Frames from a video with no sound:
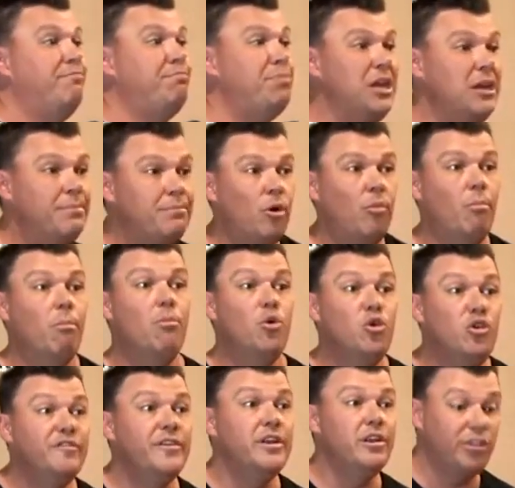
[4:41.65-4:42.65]
people
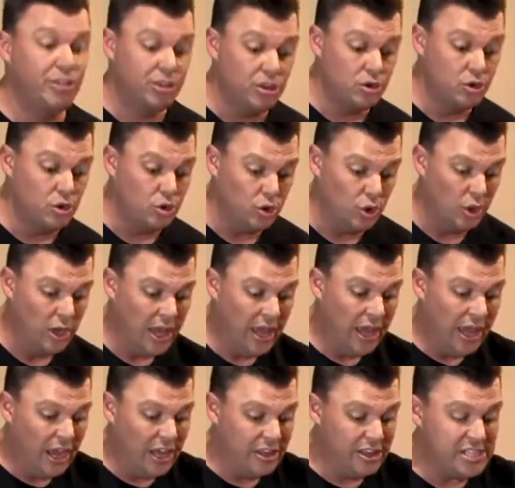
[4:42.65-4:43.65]
moving through
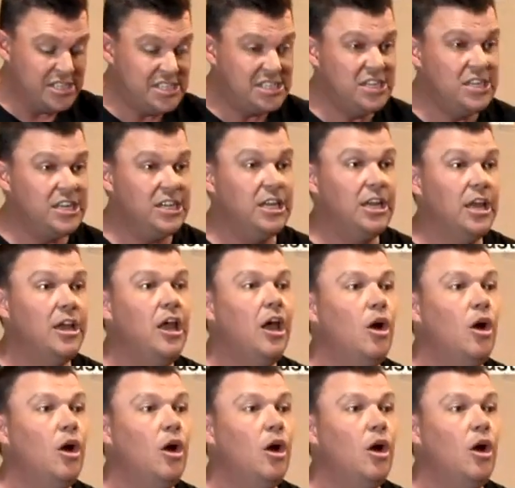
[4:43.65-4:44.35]
the city,